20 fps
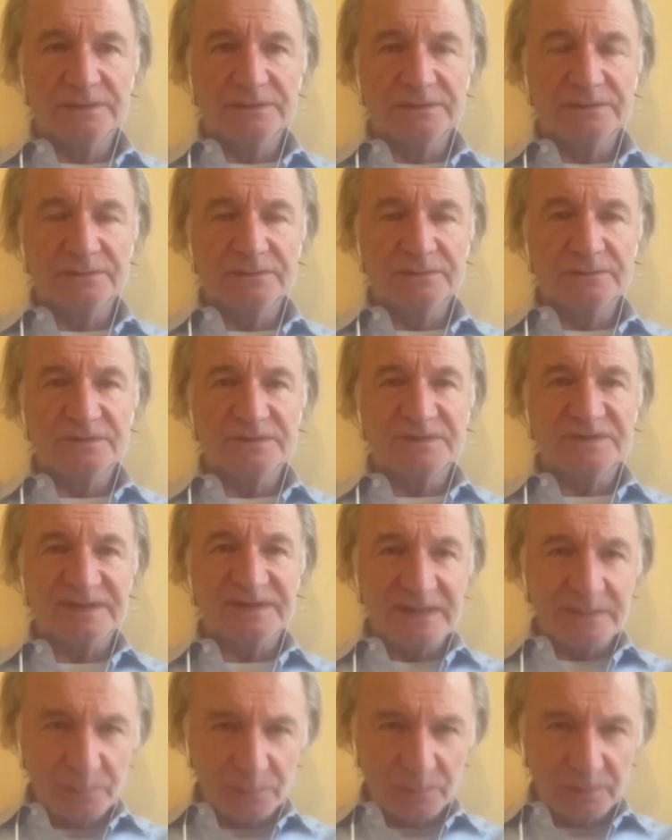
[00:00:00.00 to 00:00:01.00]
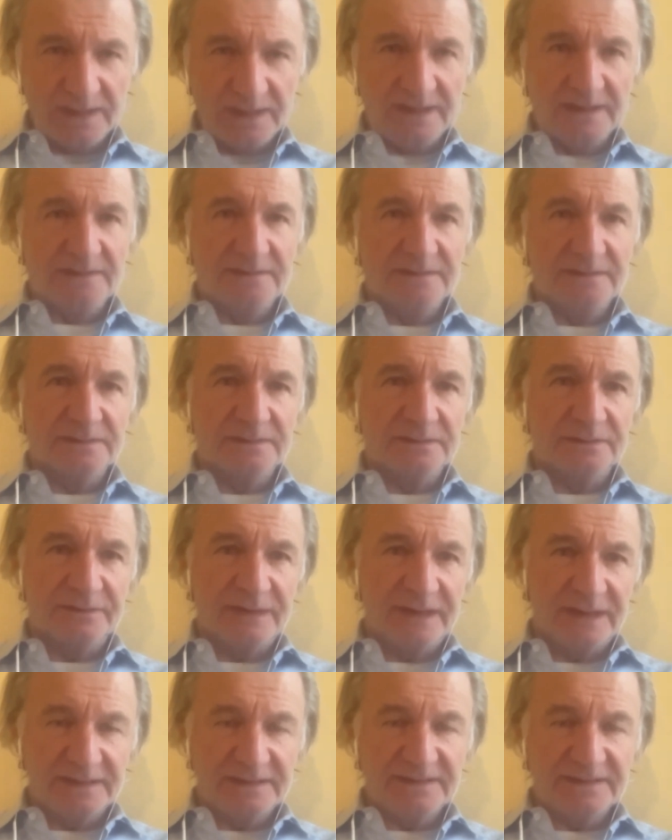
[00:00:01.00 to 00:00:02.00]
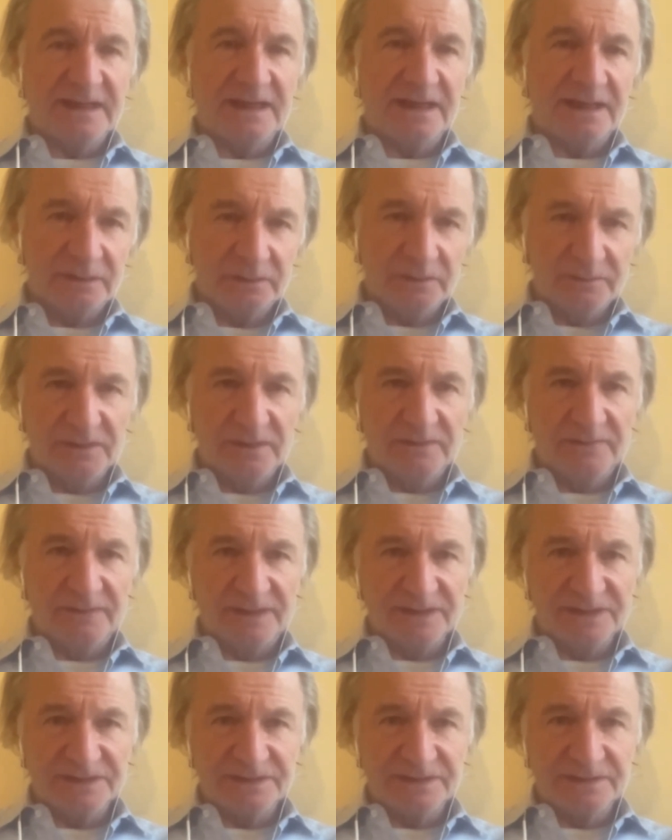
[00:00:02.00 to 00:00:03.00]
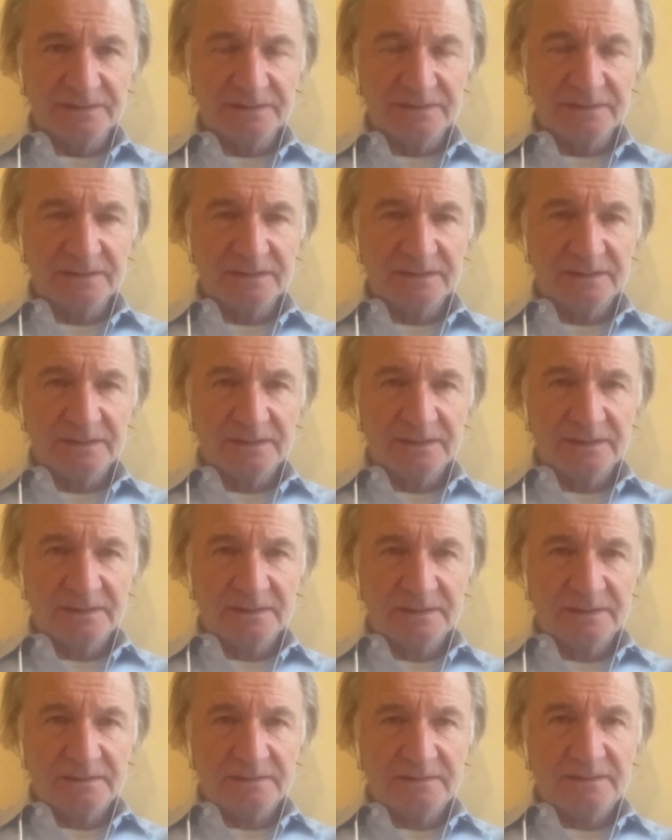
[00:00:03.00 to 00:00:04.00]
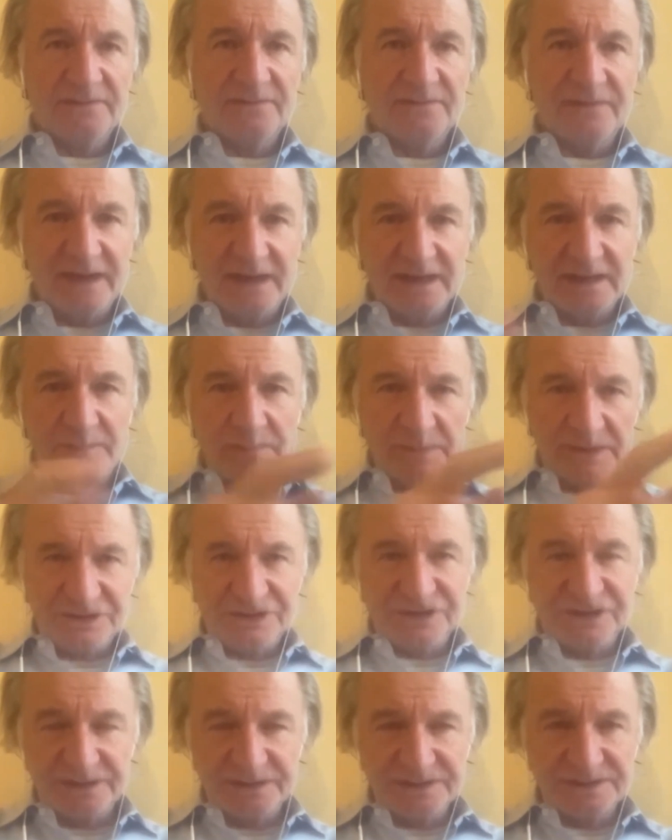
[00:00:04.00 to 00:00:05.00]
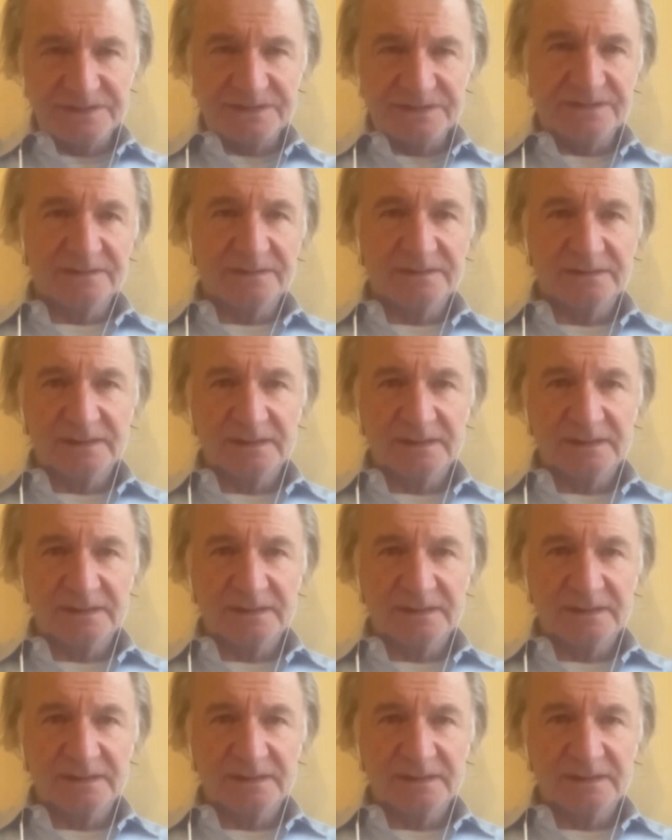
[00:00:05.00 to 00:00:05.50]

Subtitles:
to stimulate the right kind of innovation, define missions.